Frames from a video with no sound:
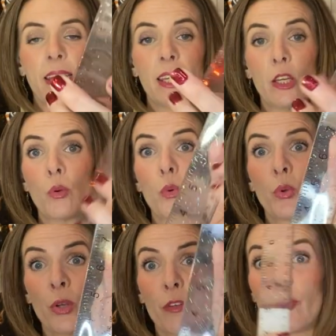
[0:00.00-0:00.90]
I needed a
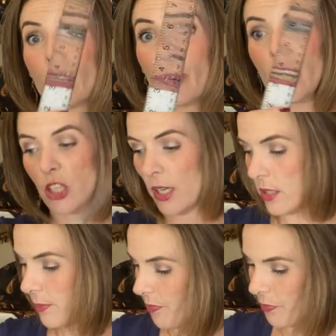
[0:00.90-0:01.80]
ruler for the
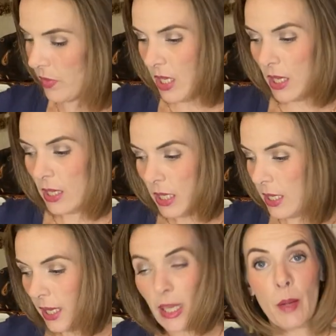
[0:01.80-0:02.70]
project.
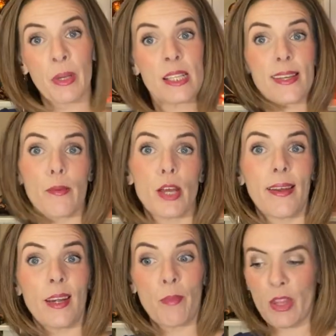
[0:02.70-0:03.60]
And I'm going to stop
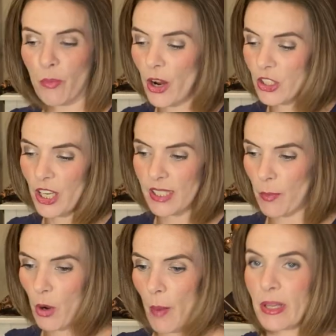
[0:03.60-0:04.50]
talking about the project, I
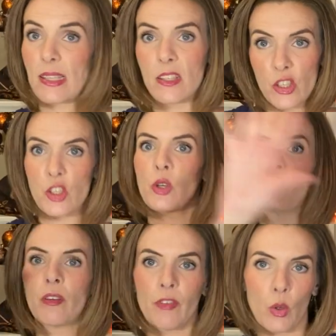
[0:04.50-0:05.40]
promise. It's due
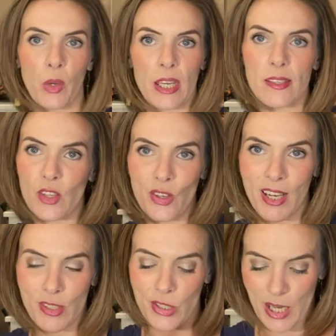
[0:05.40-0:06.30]
in a few weeks, so you
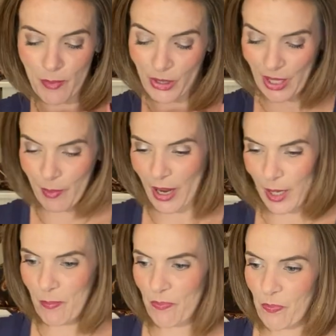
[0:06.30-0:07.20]
guys will stop hearing about
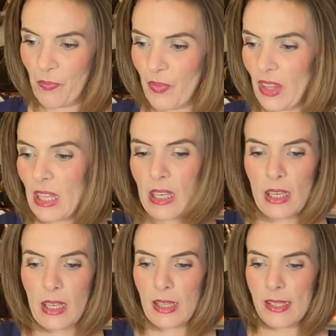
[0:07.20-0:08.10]
it.
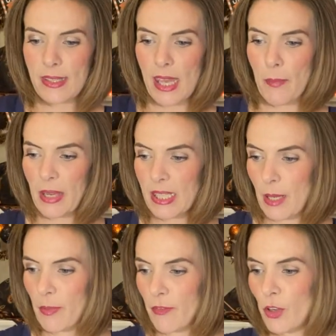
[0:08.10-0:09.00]
Let's see, I picked
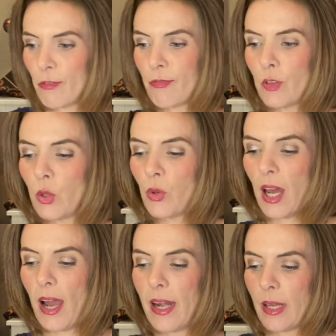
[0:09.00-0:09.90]
up a few food
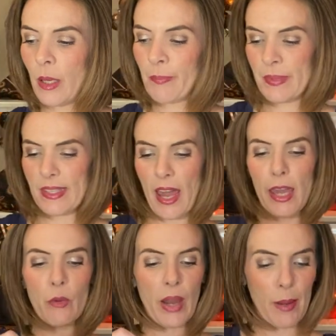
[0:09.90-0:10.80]
items.
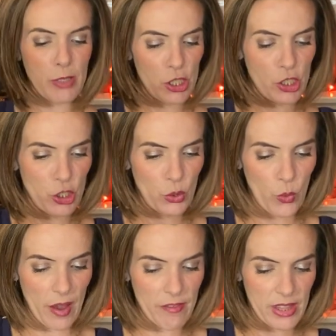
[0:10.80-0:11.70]
I grabbed
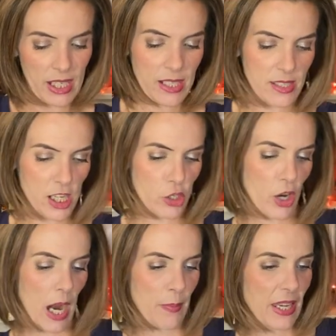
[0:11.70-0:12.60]
2 of these to
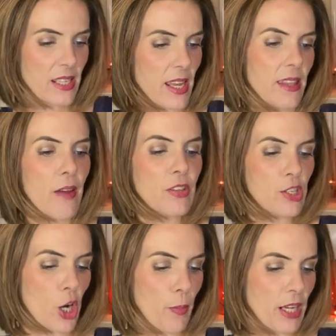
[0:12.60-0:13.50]
try because I love the
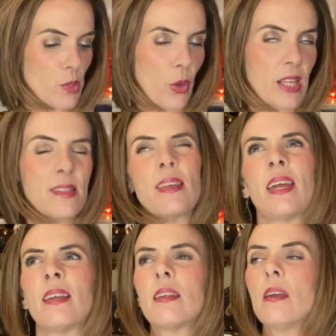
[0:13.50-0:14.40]
Starbucks ones,
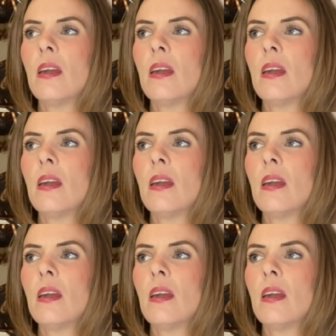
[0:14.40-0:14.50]
and